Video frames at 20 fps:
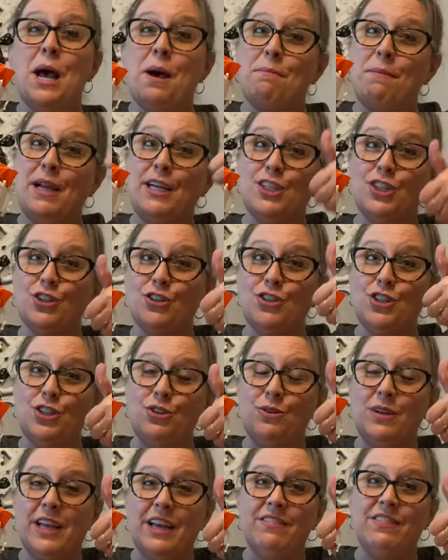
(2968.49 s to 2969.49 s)
make sure
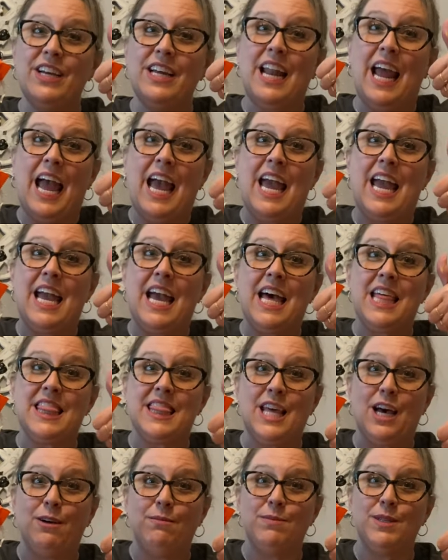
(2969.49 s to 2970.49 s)
to give it a
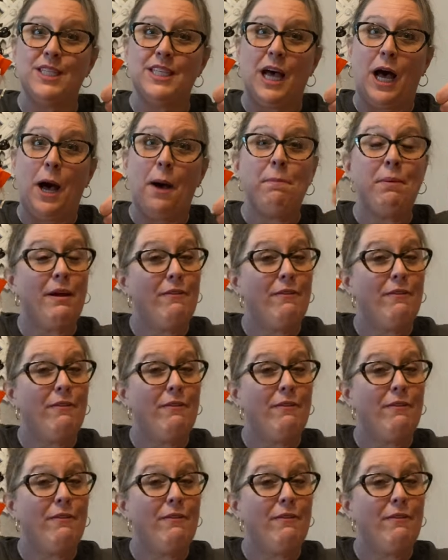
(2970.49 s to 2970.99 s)
thumbs up.